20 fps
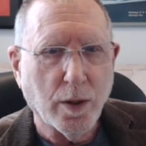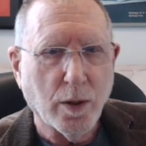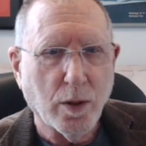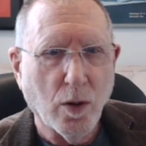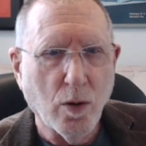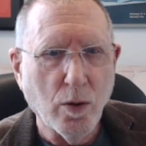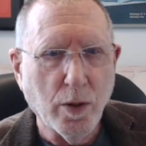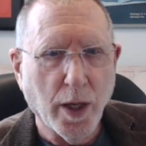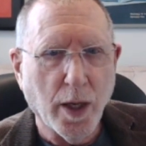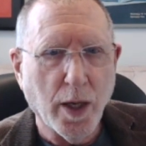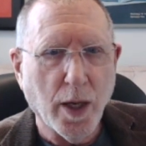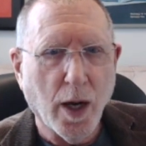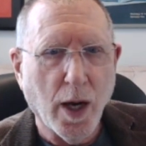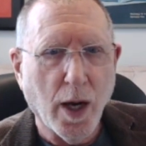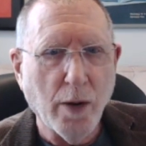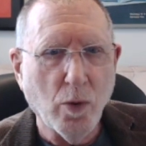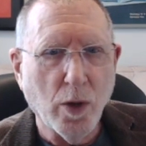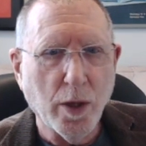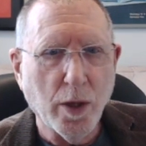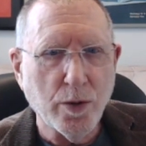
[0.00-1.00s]
okay, I
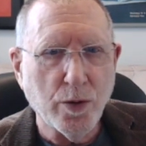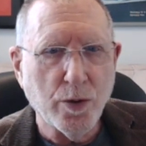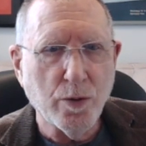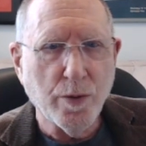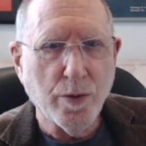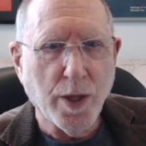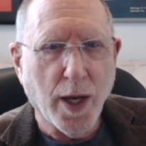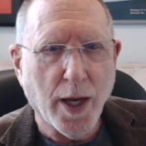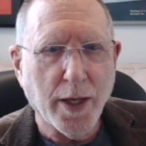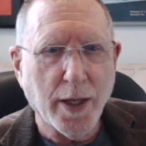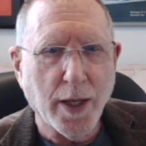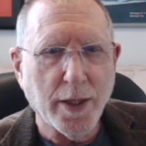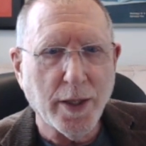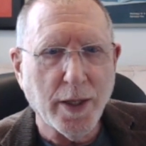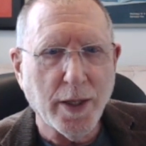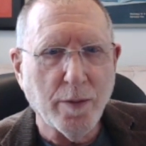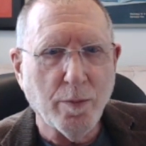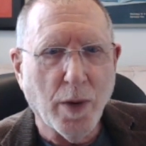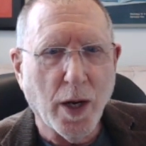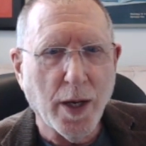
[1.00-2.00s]
want to do that. And
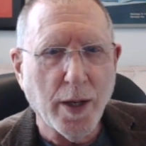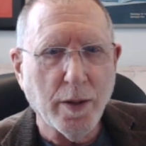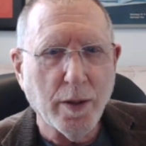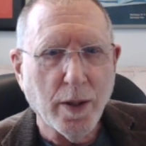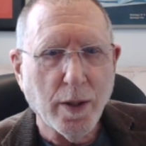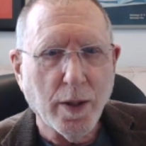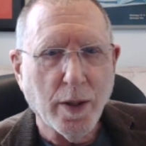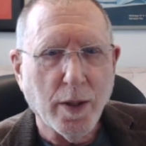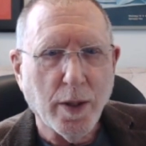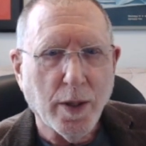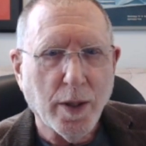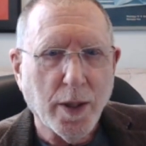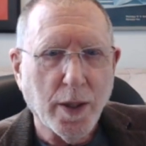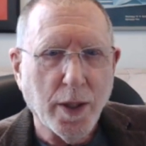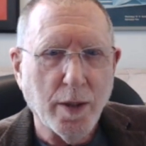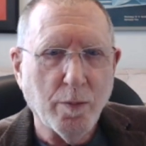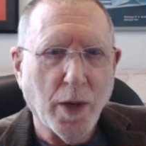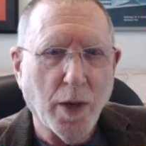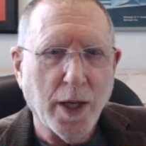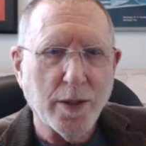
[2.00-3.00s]
in my
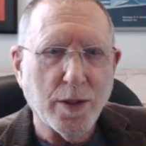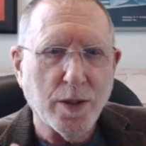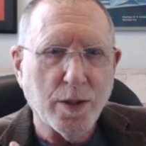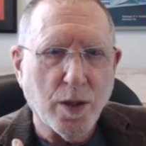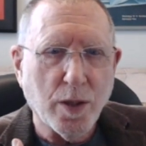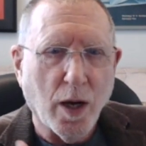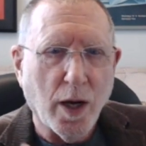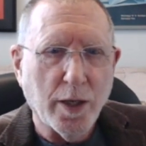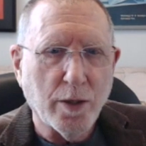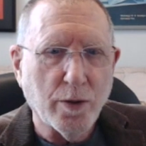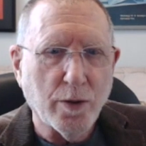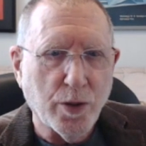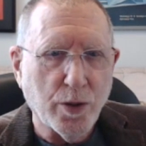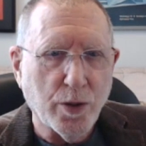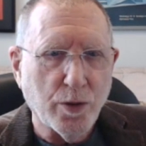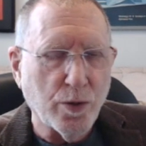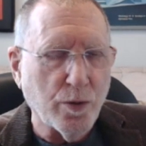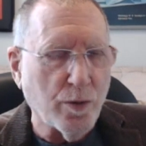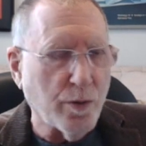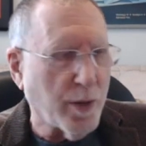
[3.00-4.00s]
desire to
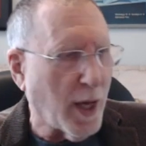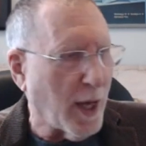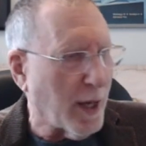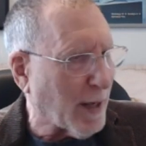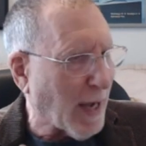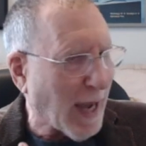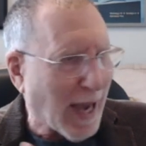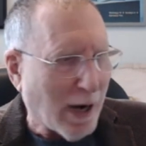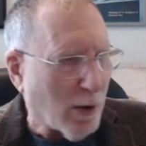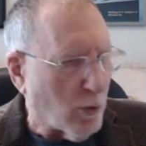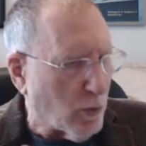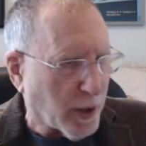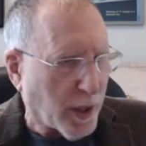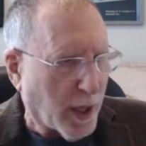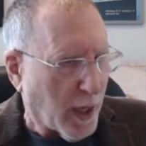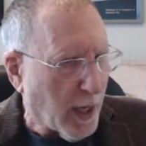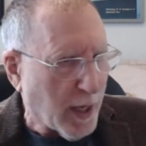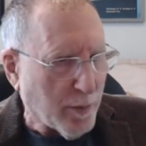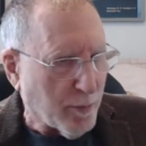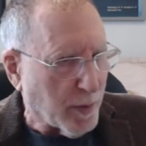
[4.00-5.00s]
do that, out
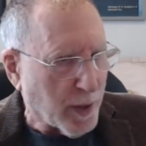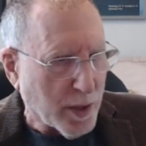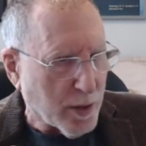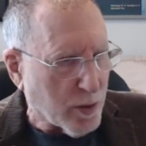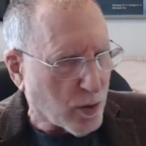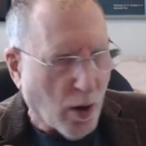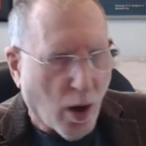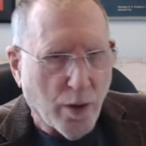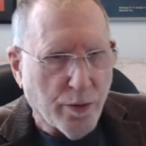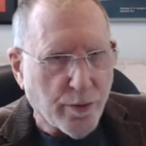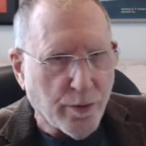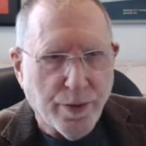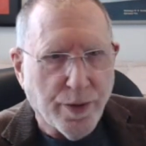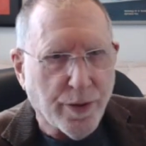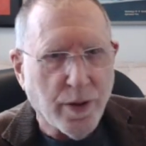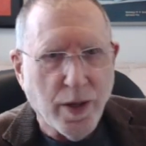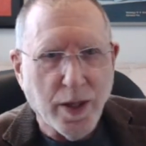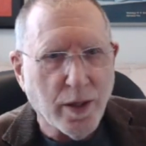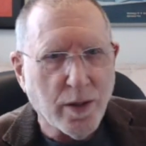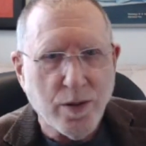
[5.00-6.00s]
came these other
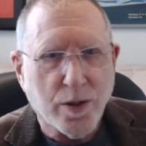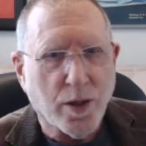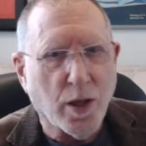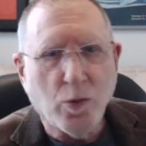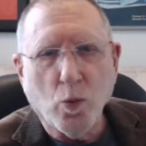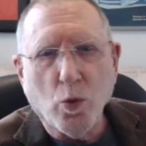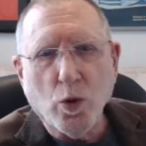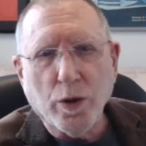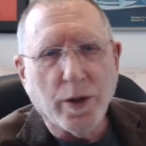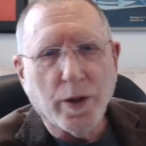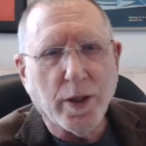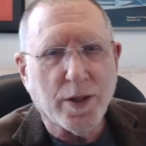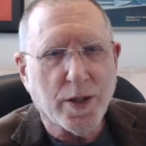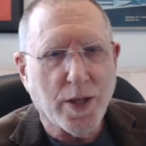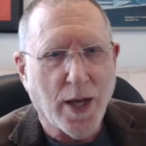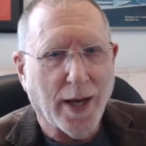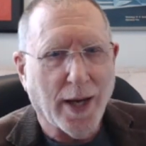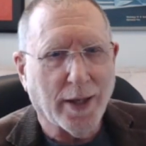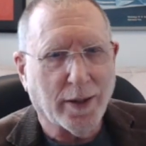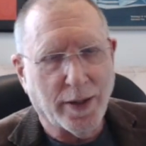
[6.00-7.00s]
things that weren't
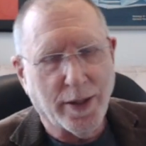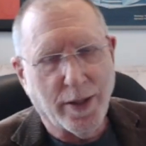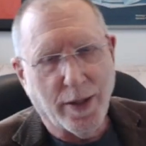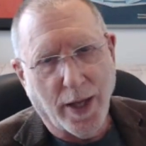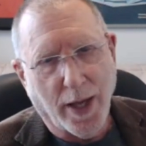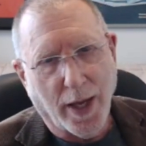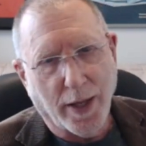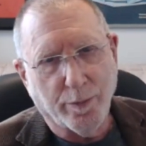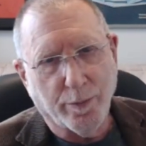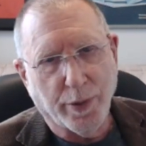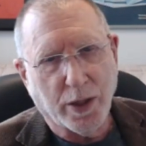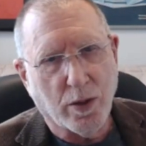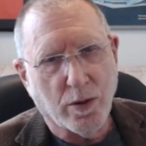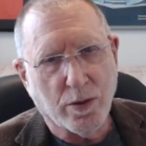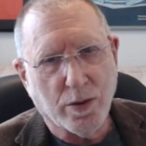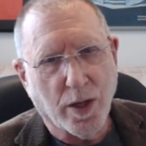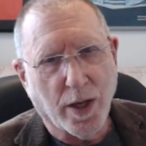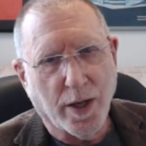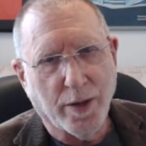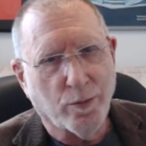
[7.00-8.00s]
exactly that,
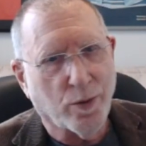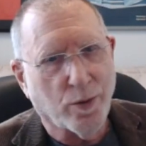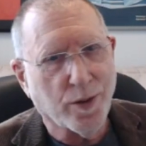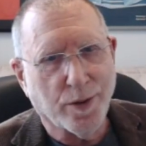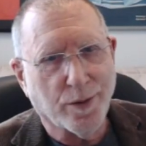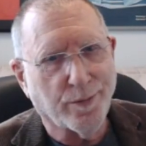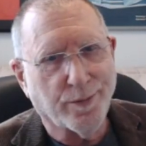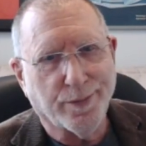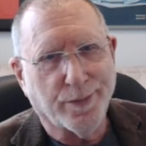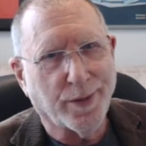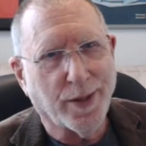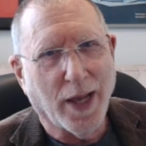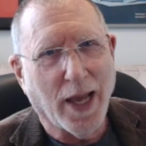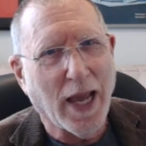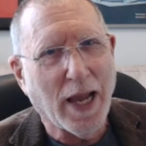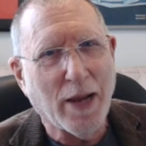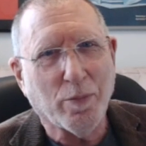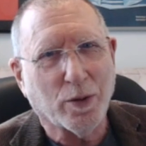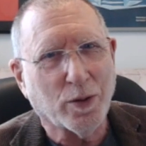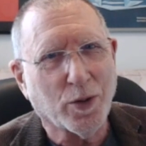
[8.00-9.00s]
because I wasn't
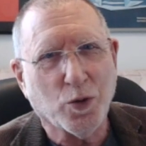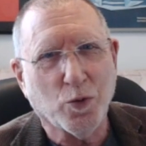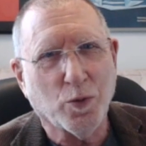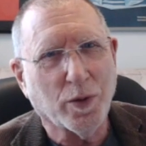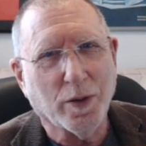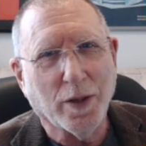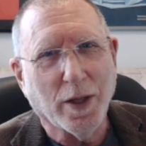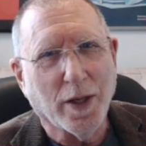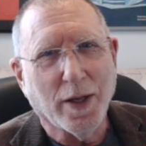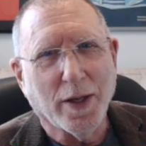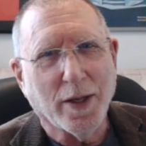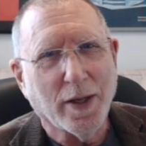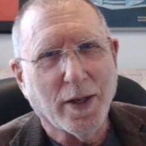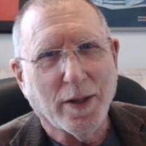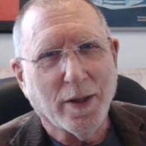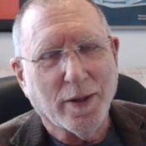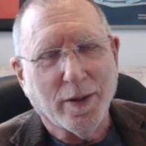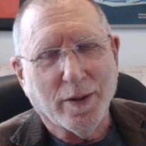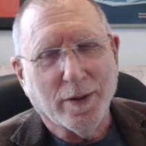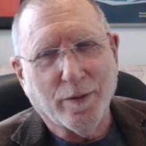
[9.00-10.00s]
able to.
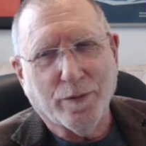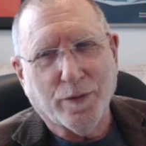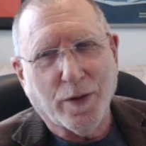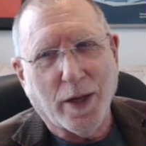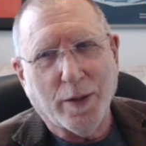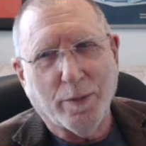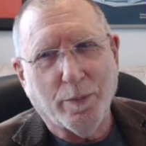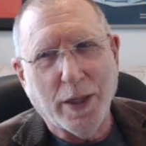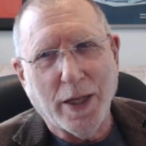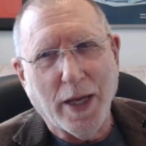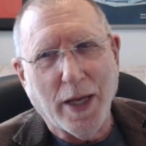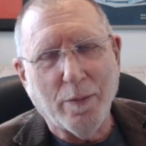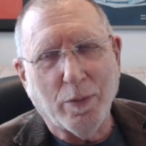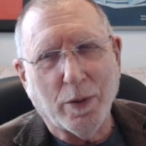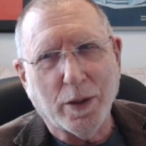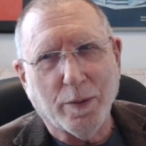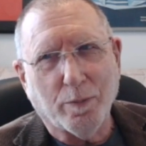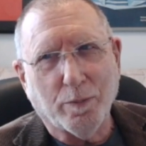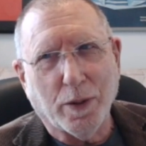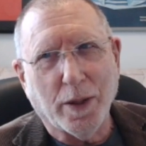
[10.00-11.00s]
If I'd been able
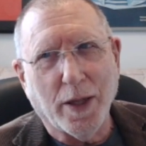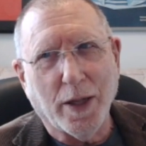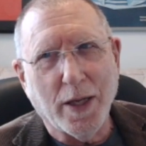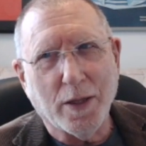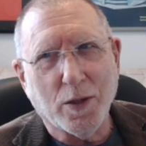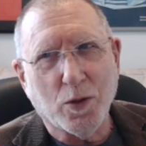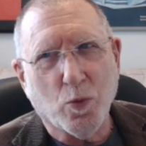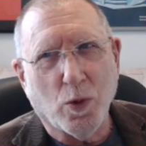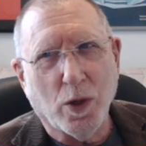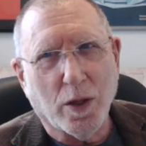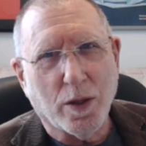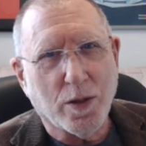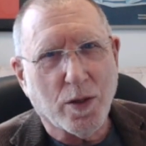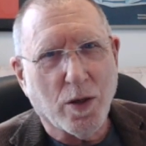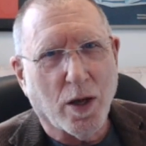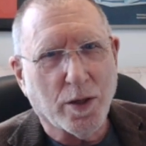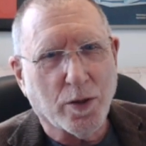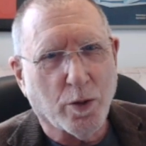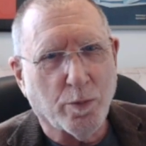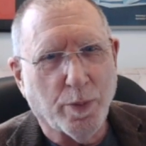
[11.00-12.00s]
to play as well as
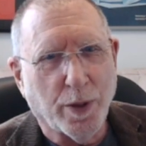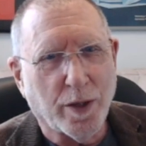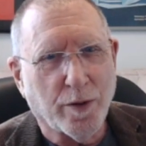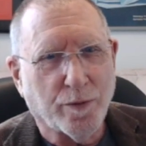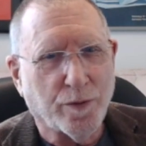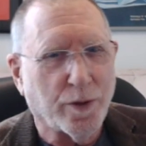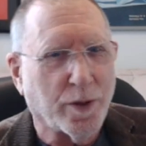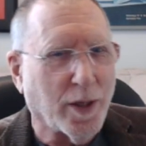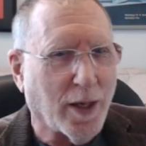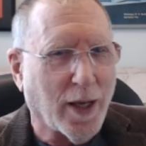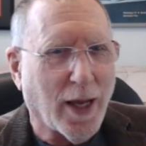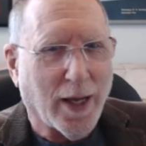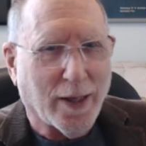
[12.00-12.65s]
Oscar Pettiford,